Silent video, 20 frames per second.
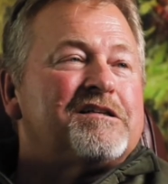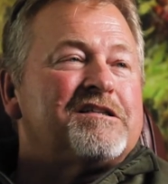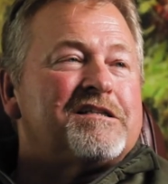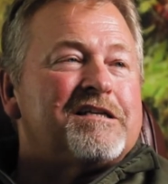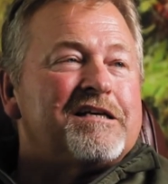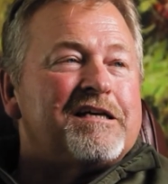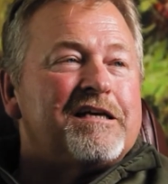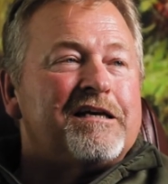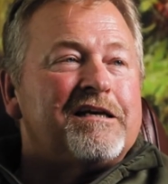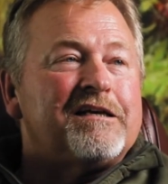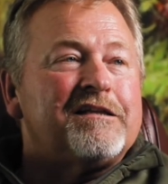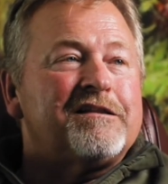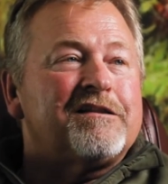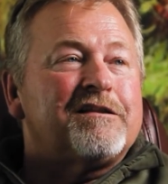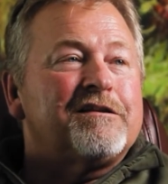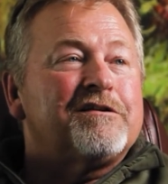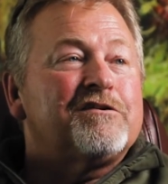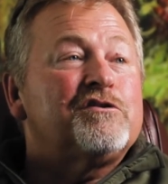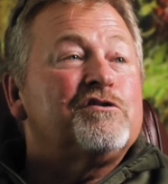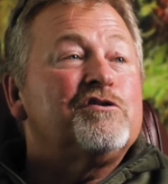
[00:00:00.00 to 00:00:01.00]
the
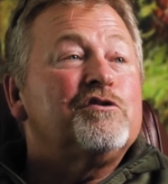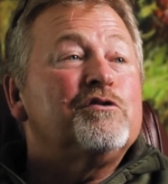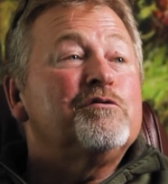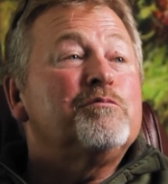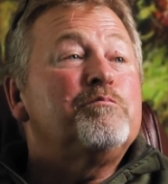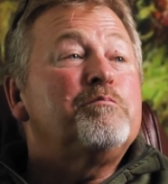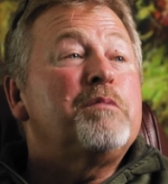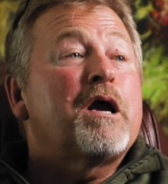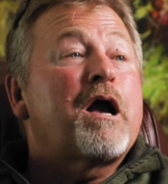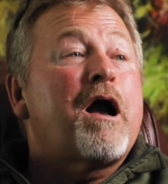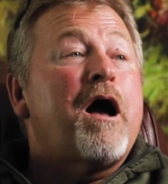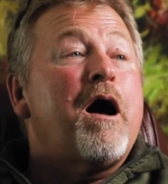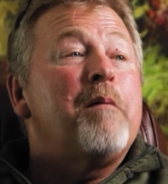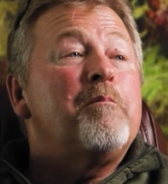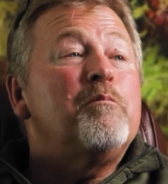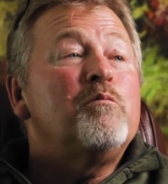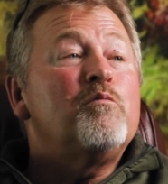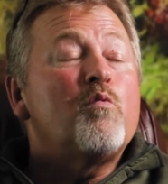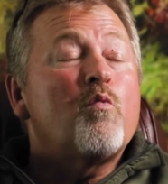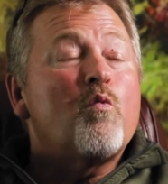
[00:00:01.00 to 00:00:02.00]
teeth to
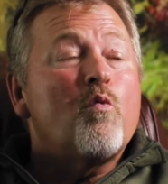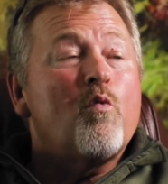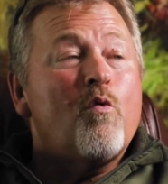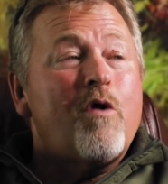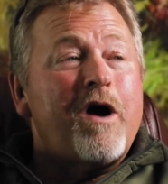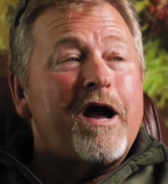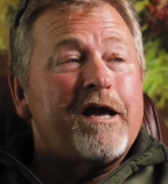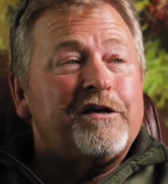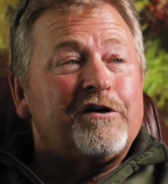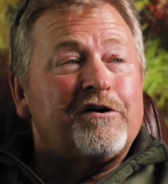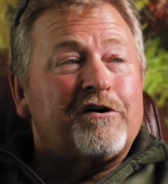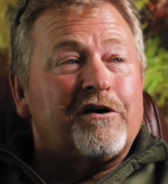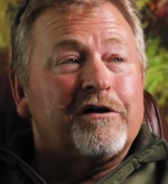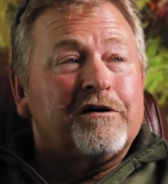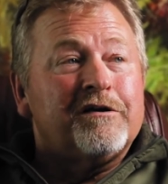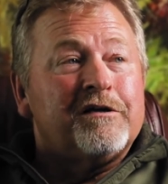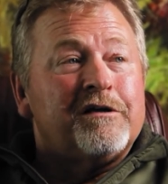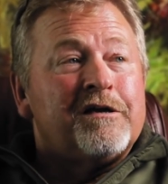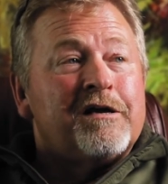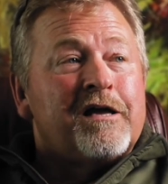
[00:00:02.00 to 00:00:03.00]
become whiter.
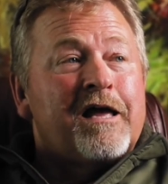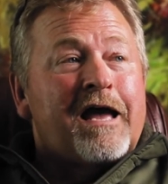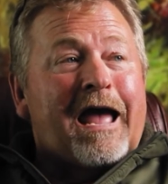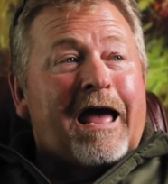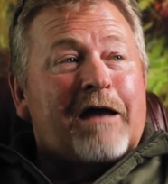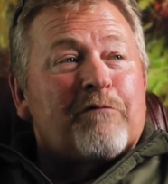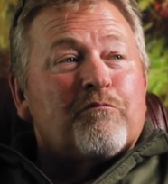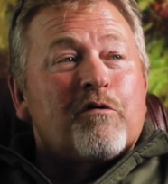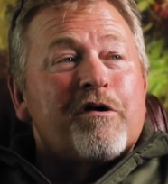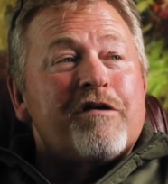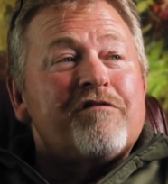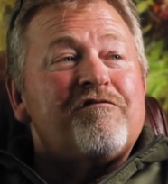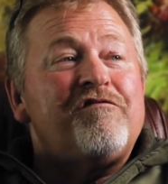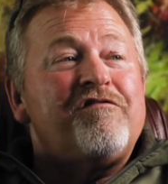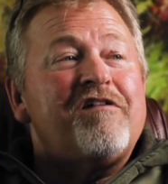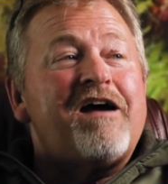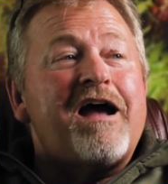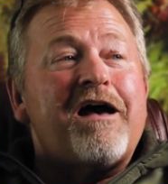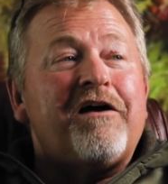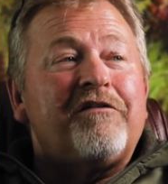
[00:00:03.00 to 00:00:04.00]
And we
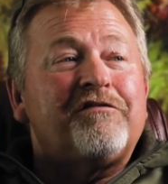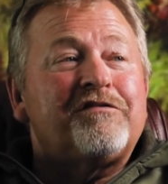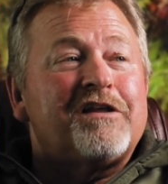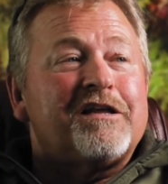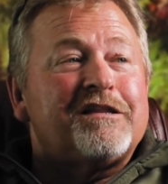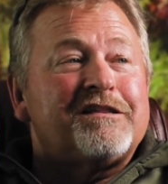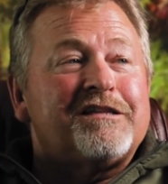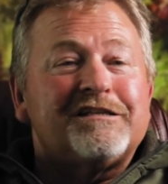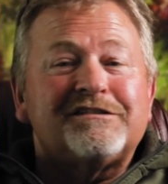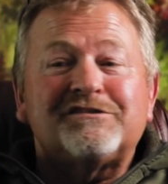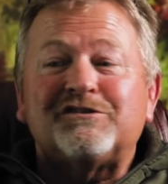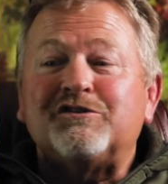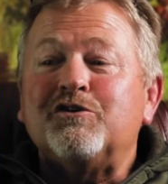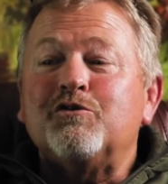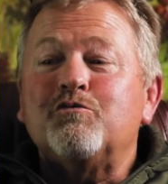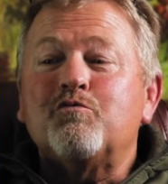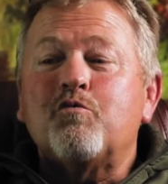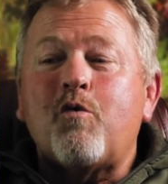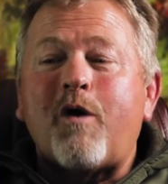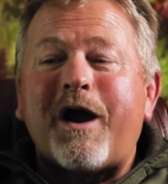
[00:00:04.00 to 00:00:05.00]
found that this
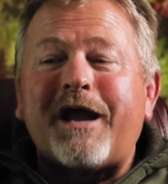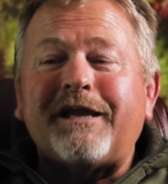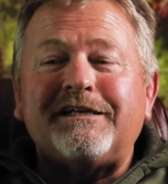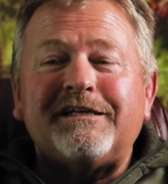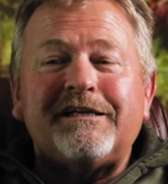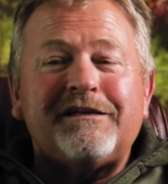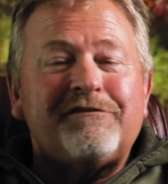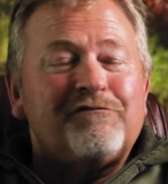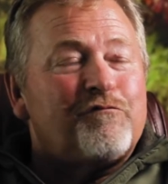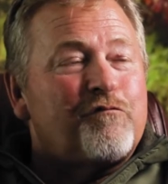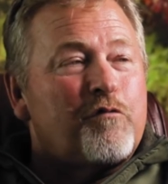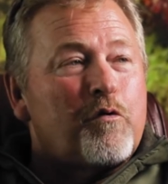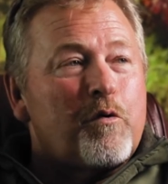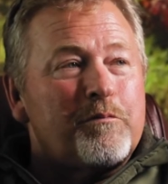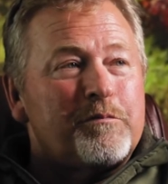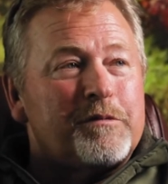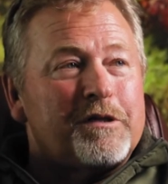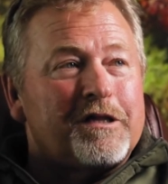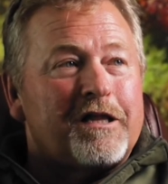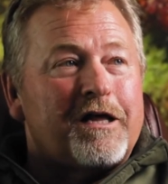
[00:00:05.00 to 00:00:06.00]
new whitening
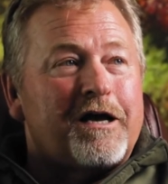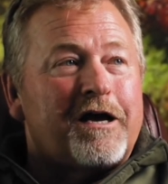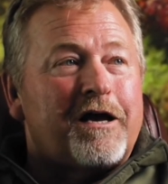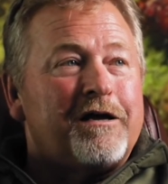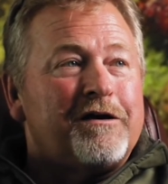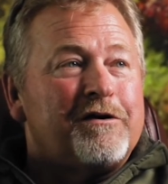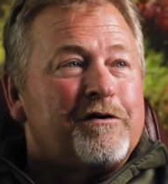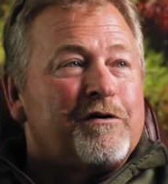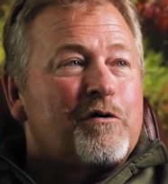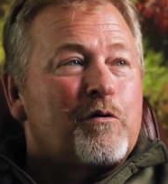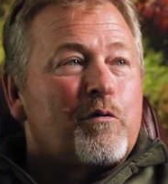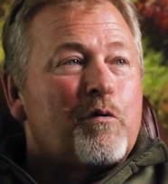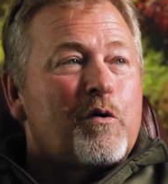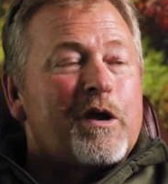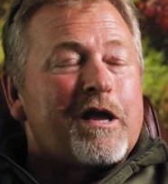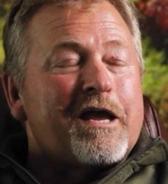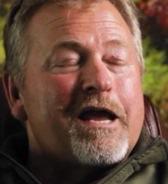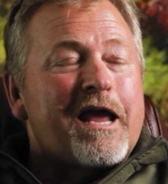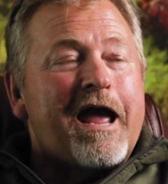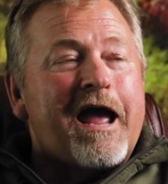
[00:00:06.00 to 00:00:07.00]
formula
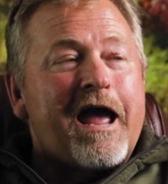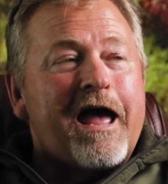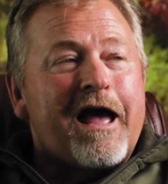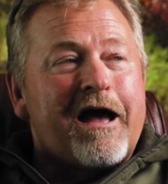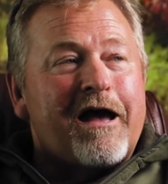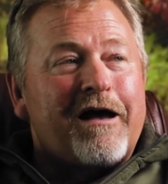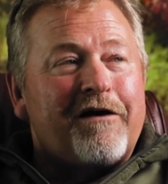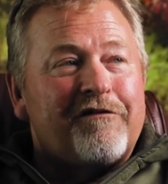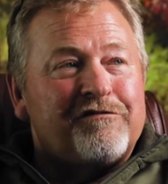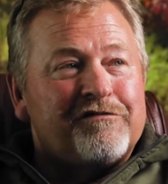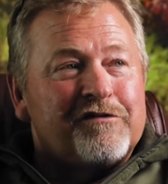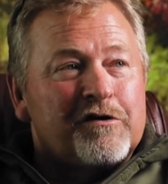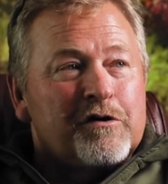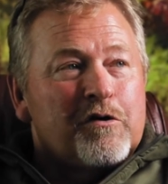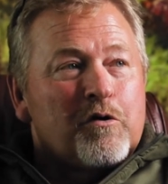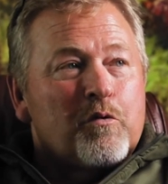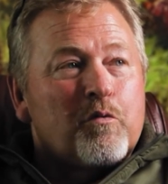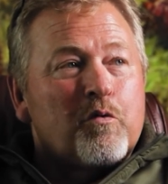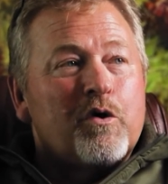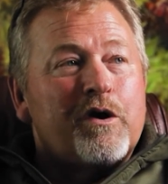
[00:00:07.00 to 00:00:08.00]
we have
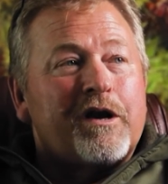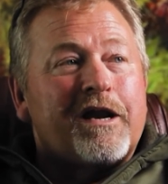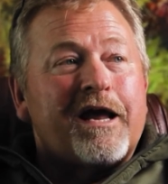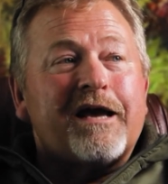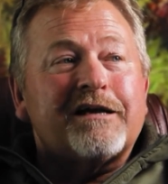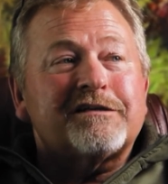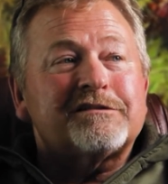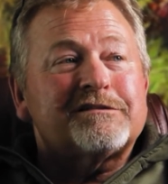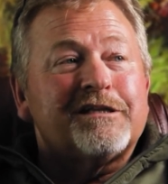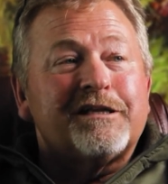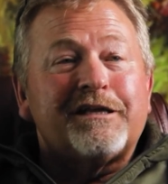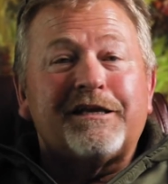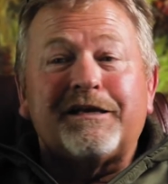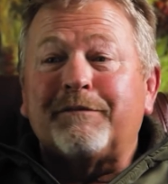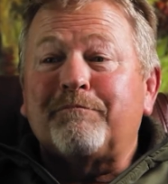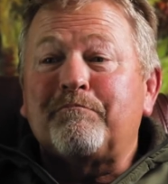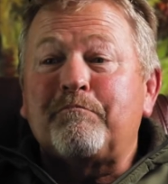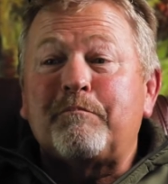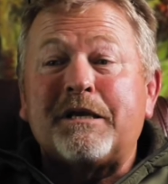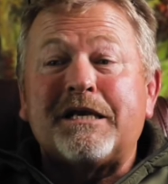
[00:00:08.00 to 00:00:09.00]
would
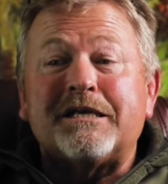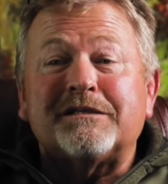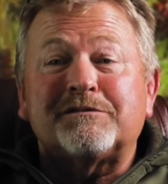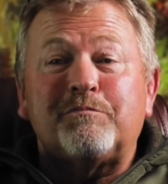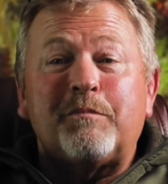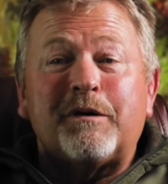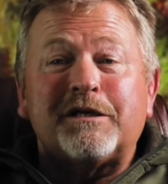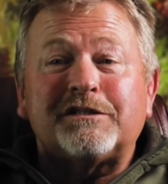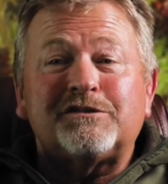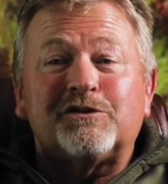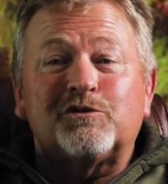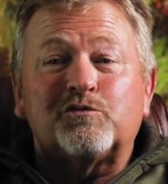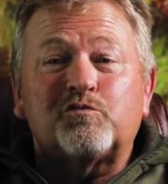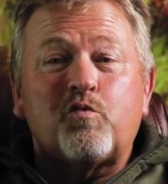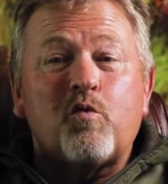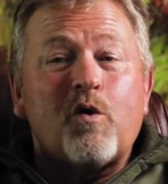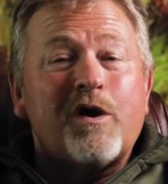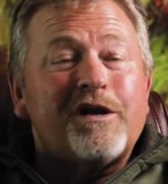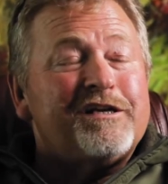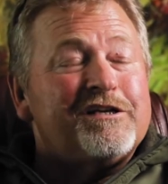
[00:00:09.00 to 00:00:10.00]
actually be as much as
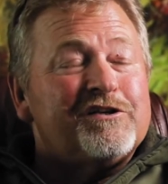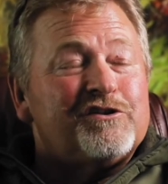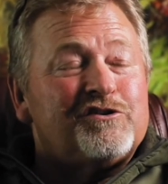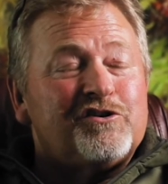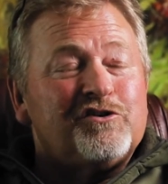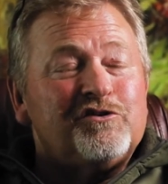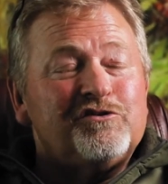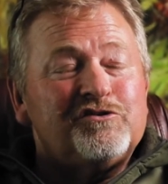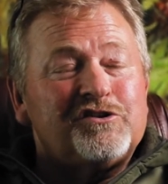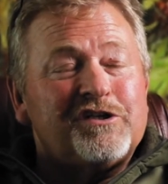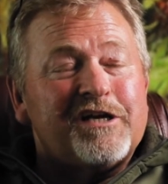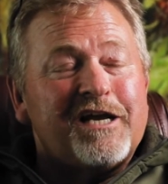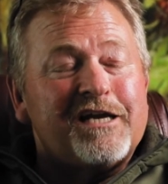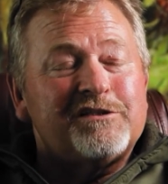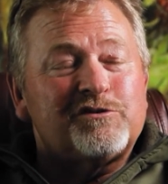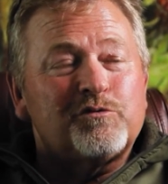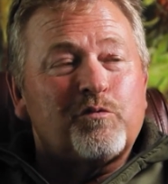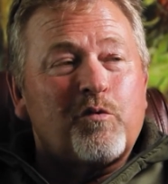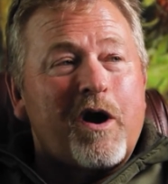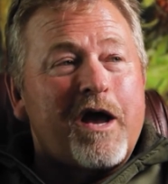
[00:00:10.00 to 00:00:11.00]
one to two
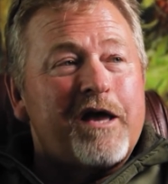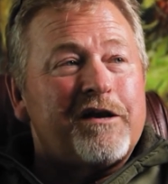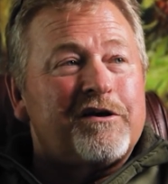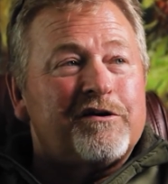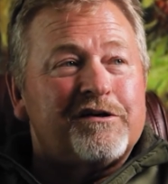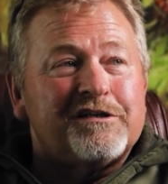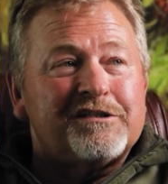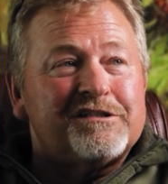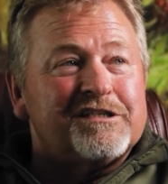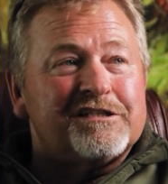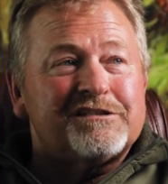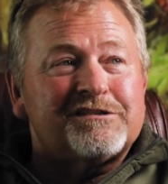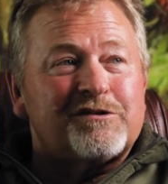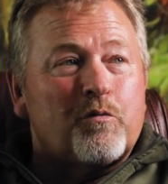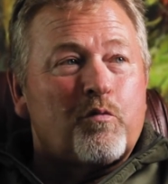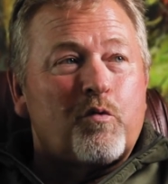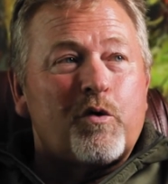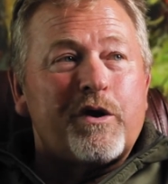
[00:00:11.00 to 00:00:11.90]
shades wider in just a